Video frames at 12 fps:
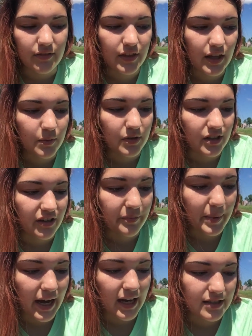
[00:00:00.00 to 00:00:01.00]
they wouldn't have
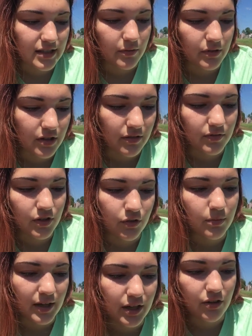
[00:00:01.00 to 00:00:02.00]
passed, I wouldn't have
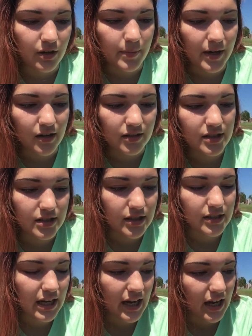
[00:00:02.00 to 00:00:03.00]
known my grandparents
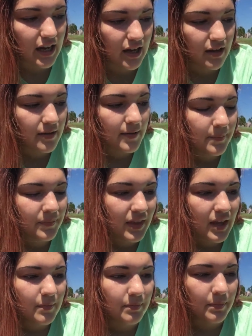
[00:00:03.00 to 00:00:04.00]
today,
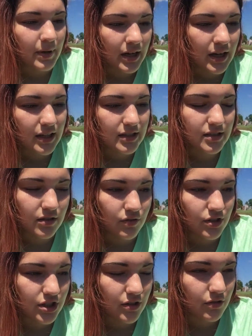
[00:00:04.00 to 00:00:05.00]
but I still
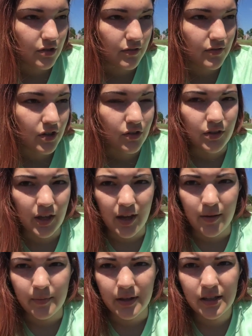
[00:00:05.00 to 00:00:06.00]
wish I would have known
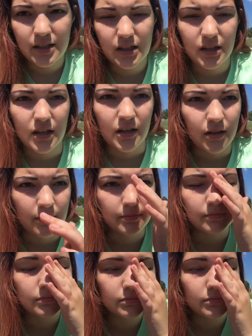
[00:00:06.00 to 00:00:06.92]
them. And